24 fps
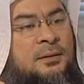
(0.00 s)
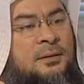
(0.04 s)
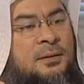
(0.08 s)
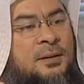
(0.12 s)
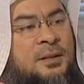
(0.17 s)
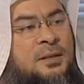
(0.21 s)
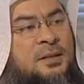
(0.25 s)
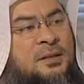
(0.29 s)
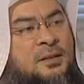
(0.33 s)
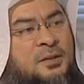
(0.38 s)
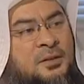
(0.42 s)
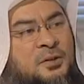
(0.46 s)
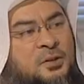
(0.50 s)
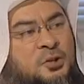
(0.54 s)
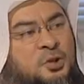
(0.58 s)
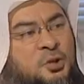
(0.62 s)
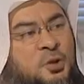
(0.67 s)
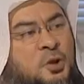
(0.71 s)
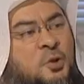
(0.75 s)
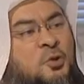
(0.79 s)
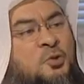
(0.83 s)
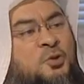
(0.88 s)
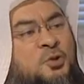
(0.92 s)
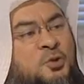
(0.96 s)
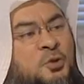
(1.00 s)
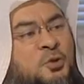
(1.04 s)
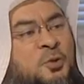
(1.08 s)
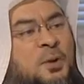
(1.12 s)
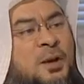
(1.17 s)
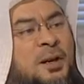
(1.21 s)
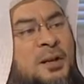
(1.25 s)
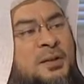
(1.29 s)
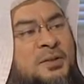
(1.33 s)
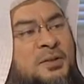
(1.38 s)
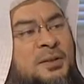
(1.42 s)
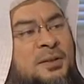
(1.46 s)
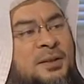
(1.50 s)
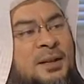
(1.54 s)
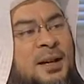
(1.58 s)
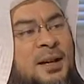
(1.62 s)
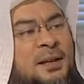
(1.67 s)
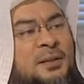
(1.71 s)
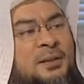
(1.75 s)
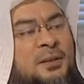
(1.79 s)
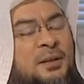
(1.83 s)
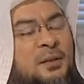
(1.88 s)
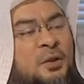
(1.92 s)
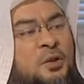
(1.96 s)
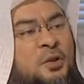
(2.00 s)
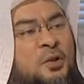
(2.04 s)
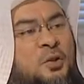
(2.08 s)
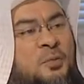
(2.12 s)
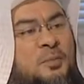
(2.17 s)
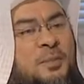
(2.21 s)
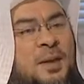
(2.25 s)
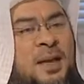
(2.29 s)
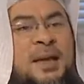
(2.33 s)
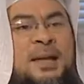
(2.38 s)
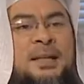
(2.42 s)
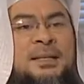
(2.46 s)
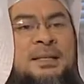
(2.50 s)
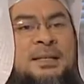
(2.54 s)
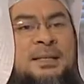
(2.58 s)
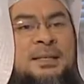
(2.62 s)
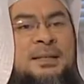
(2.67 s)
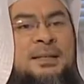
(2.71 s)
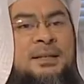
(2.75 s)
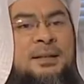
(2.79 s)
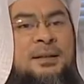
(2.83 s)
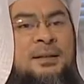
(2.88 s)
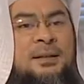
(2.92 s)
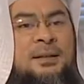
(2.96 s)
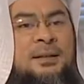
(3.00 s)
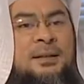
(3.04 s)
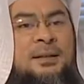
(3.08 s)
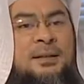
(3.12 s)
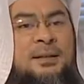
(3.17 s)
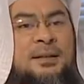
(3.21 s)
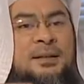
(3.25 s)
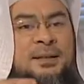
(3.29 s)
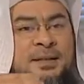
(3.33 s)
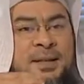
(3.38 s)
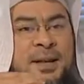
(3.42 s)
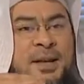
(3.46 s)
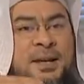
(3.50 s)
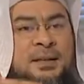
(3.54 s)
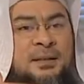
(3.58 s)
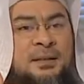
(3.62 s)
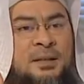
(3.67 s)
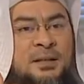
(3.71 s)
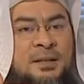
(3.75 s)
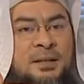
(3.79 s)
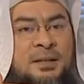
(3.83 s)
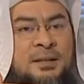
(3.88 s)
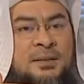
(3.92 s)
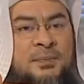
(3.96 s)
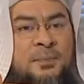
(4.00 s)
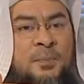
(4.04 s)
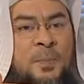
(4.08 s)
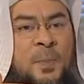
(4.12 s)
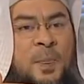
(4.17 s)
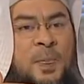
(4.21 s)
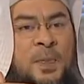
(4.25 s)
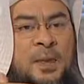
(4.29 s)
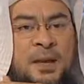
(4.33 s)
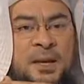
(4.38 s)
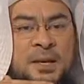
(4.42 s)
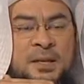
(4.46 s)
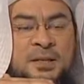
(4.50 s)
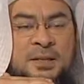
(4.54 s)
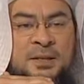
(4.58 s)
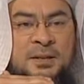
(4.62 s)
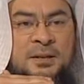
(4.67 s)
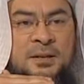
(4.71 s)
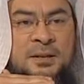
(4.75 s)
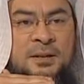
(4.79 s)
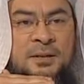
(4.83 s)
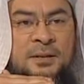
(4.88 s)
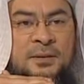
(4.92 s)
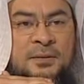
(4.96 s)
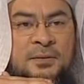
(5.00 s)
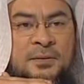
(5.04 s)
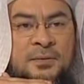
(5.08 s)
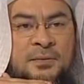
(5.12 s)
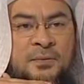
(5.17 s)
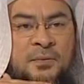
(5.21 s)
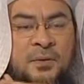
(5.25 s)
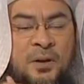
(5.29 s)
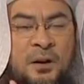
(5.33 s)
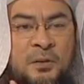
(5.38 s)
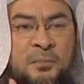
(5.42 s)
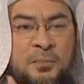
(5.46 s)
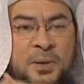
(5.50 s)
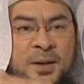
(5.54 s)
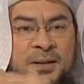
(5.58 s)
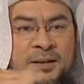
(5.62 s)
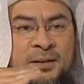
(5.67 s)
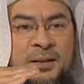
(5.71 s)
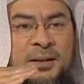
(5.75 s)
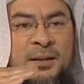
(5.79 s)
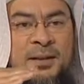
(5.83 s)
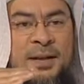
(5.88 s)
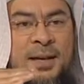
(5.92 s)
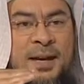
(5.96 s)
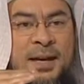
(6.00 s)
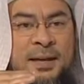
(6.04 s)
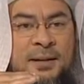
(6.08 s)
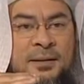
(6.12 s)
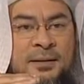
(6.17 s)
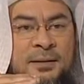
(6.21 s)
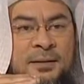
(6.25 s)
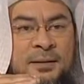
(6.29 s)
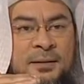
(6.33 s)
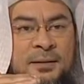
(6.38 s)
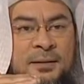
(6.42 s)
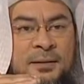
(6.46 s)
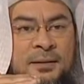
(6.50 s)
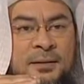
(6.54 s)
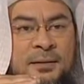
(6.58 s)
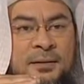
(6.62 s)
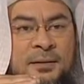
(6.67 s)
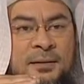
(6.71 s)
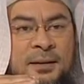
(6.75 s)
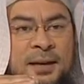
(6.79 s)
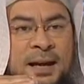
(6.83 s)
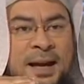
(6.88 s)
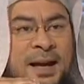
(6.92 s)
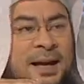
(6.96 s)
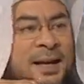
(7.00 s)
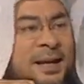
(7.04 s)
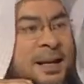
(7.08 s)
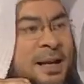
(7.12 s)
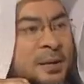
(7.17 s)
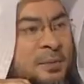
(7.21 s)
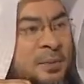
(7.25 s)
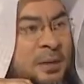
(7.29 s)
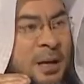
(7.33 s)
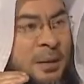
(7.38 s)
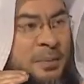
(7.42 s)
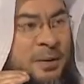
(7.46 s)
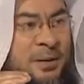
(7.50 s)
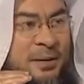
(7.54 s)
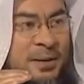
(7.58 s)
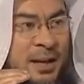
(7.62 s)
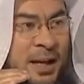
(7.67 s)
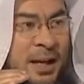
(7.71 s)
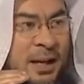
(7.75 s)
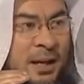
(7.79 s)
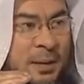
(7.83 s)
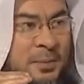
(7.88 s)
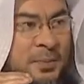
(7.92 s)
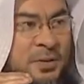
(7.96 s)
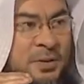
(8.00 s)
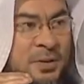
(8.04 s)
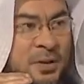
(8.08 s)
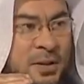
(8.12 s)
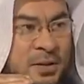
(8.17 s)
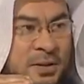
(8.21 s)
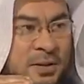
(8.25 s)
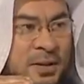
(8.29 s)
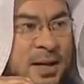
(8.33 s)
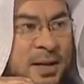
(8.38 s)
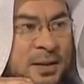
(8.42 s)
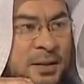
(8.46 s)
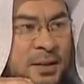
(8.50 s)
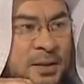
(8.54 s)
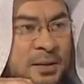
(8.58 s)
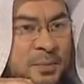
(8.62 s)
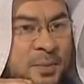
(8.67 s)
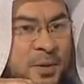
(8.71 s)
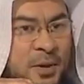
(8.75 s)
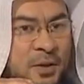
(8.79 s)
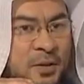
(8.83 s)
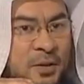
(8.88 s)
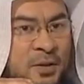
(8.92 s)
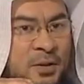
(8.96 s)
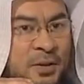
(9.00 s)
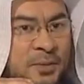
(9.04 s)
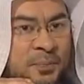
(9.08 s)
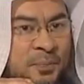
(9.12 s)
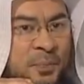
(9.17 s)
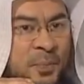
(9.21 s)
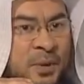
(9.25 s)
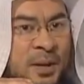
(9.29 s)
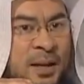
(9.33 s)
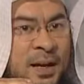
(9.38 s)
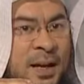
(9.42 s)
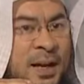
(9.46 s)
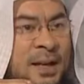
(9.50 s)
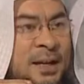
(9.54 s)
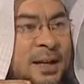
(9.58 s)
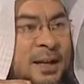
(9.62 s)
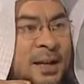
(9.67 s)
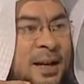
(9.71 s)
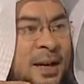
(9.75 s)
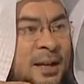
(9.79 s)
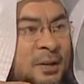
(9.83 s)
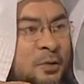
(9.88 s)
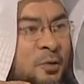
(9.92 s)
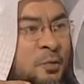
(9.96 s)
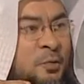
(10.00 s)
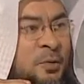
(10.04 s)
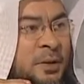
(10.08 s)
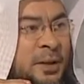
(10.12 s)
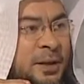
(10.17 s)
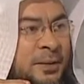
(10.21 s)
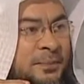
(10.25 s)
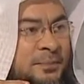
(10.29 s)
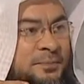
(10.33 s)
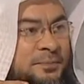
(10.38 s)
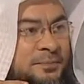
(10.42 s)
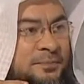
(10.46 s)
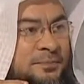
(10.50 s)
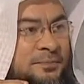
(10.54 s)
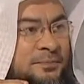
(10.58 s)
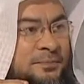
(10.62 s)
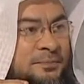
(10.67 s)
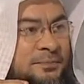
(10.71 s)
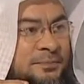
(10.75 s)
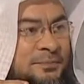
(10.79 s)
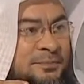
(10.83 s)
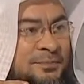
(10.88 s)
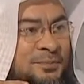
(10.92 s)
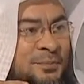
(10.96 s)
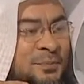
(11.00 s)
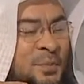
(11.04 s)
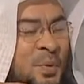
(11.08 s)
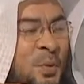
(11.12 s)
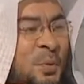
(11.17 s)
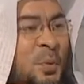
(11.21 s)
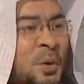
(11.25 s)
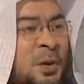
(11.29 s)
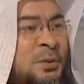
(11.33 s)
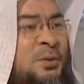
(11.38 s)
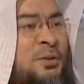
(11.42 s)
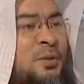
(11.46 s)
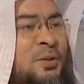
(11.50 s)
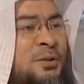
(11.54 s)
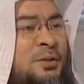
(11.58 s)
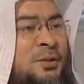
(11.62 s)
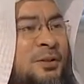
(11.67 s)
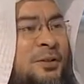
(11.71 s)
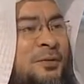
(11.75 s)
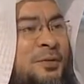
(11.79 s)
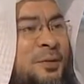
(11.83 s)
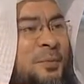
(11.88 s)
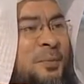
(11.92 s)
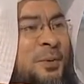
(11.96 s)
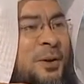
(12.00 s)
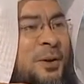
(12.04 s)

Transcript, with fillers: this shows to us that Uthman's status is far better than Ali ibn Abi Talib's status yeah. because Ali had only one. one daughter of the